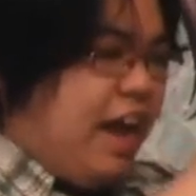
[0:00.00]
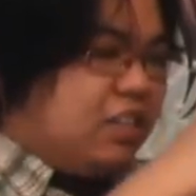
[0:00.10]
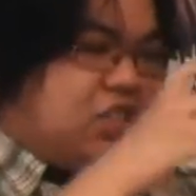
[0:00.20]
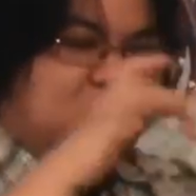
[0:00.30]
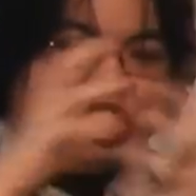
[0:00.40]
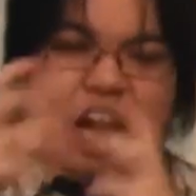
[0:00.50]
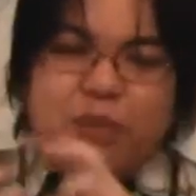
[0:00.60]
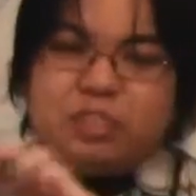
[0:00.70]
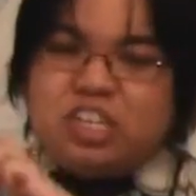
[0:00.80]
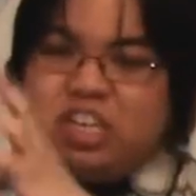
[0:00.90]
and
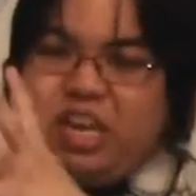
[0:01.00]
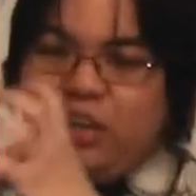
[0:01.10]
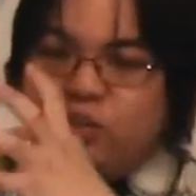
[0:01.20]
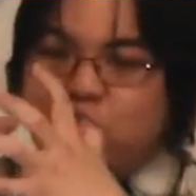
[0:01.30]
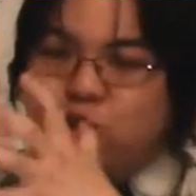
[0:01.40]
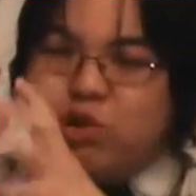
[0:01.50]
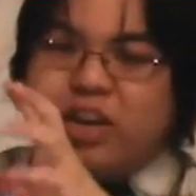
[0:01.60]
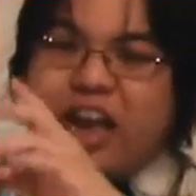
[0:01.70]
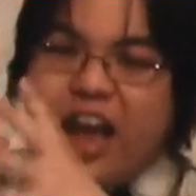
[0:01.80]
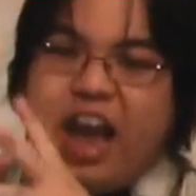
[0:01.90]
shaped it into
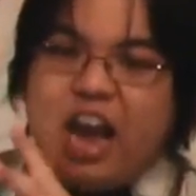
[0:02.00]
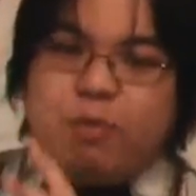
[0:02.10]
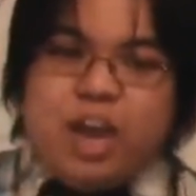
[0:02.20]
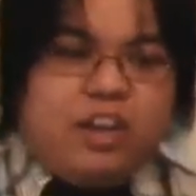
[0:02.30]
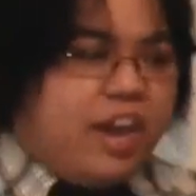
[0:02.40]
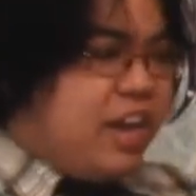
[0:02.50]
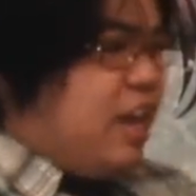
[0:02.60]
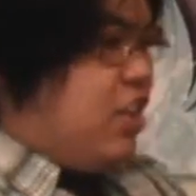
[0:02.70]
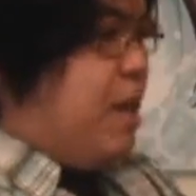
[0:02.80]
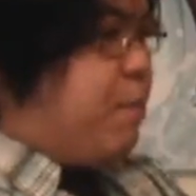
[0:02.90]
an anime.
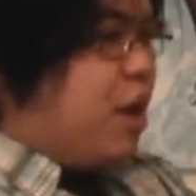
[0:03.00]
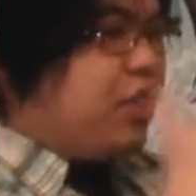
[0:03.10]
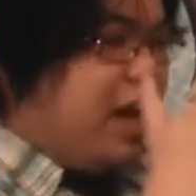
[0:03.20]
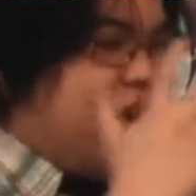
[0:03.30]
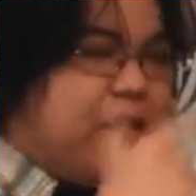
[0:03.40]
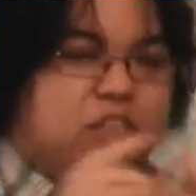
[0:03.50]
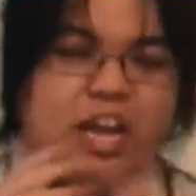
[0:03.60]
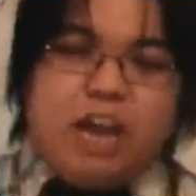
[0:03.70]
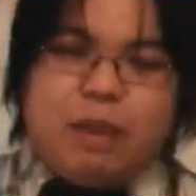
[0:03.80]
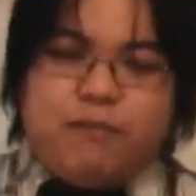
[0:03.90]
Like, they brought the anime
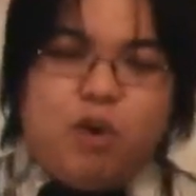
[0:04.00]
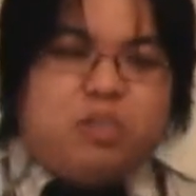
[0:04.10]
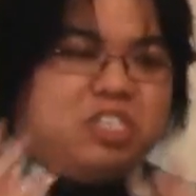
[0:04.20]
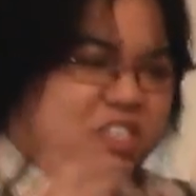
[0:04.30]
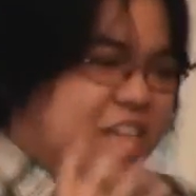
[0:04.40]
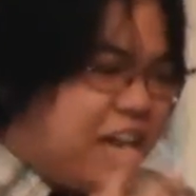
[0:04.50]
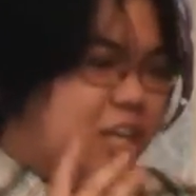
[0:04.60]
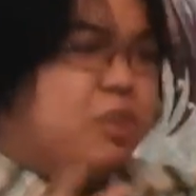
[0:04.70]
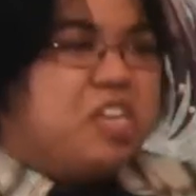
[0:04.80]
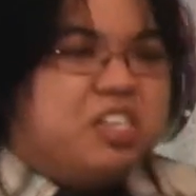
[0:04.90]
into anime form, which is
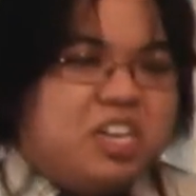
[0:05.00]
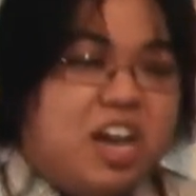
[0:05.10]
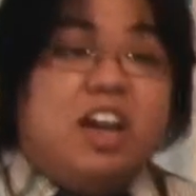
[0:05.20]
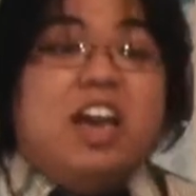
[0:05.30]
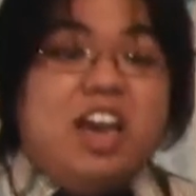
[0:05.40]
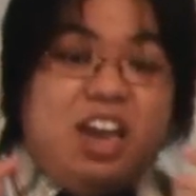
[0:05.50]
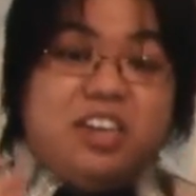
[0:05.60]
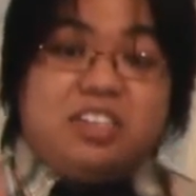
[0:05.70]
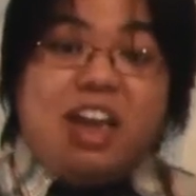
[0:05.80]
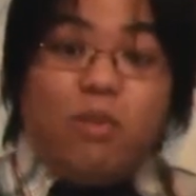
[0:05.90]
exactly what they did. It
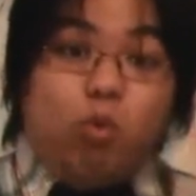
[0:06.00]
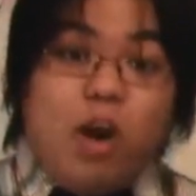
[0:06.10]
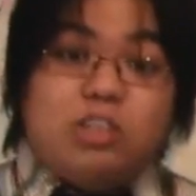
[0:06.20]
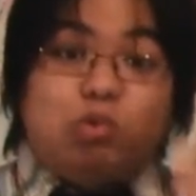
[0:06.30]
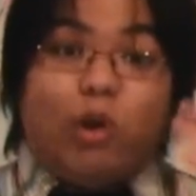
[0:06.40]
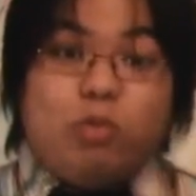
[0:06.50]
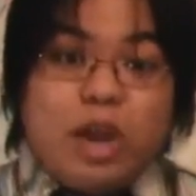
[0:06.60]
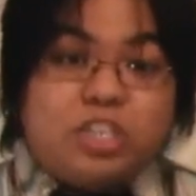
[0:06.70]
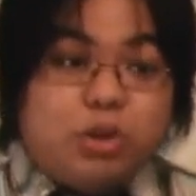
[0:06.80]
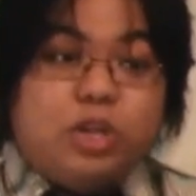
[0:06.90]
is a 1-to-1
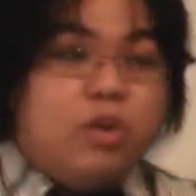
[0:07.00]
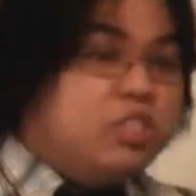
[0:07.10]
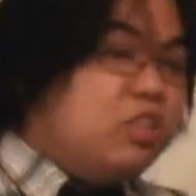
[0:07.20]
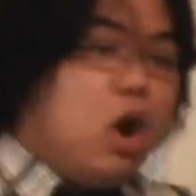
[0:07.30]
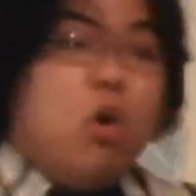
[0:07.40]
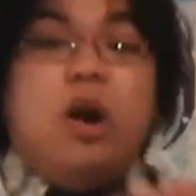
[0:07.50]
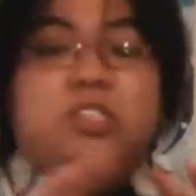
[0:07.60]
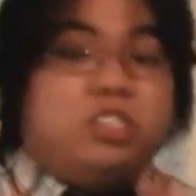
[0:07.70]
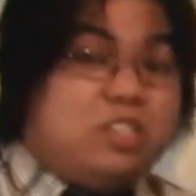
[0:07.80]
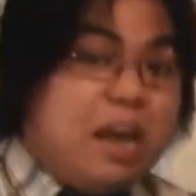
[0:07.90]
ratio. There is no
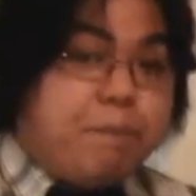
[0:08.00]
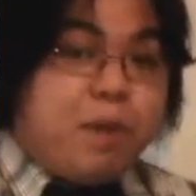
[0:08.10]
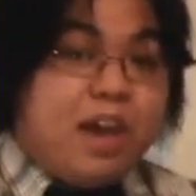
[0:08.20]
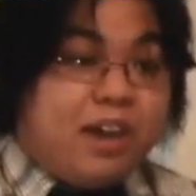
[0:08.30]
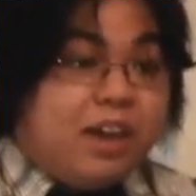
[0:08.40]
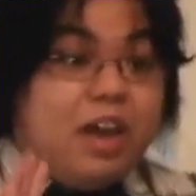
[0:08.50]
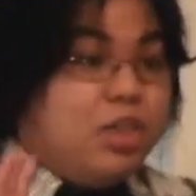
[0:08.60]
skipping.